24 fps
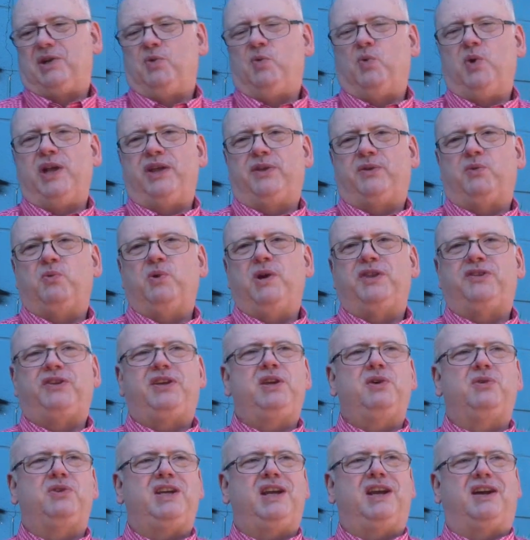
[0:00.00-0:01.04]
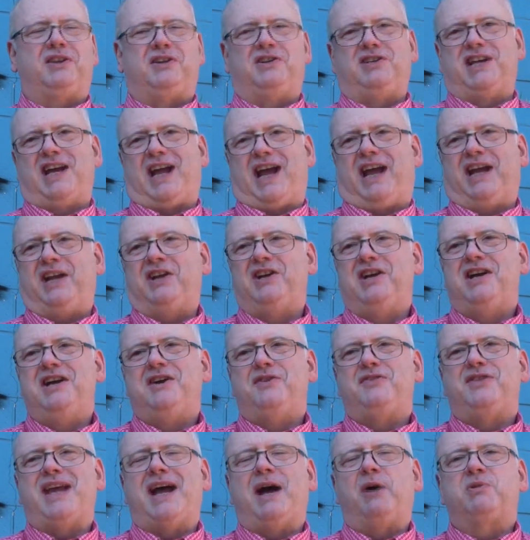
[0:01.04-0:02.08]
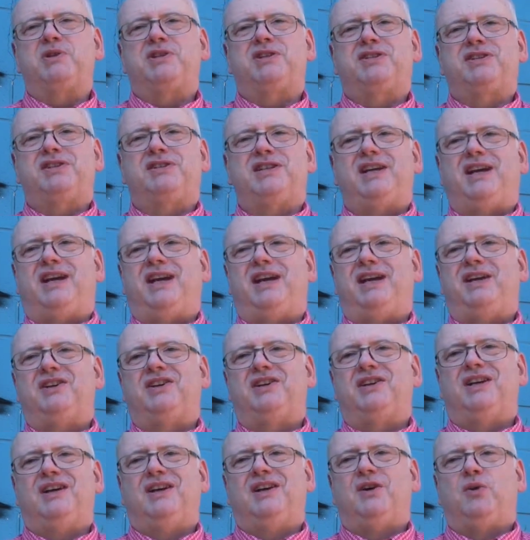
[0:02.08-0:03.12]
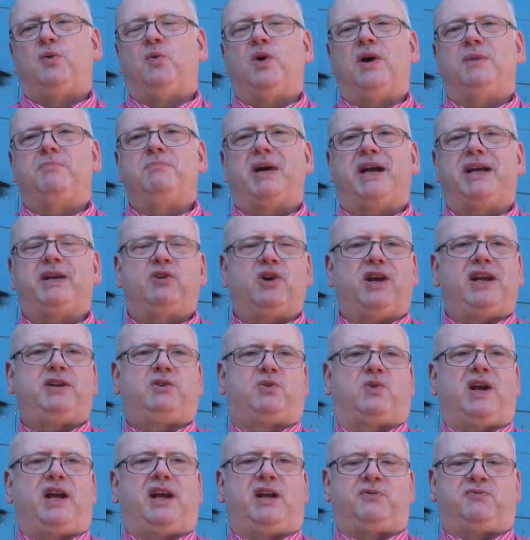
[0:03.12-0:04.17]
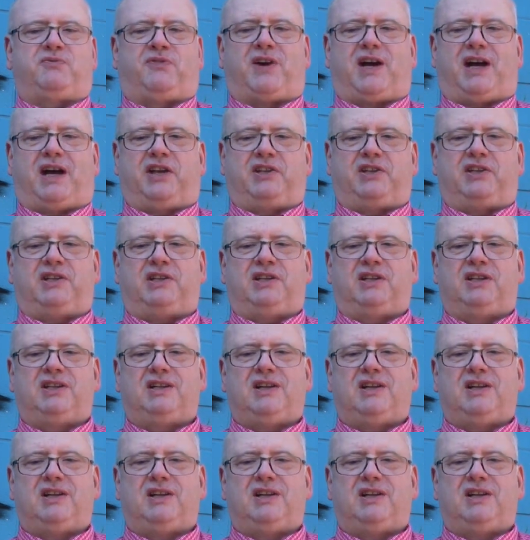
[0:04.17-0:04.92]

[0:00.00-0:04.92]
with you the other day. That was the day when my great-grandfather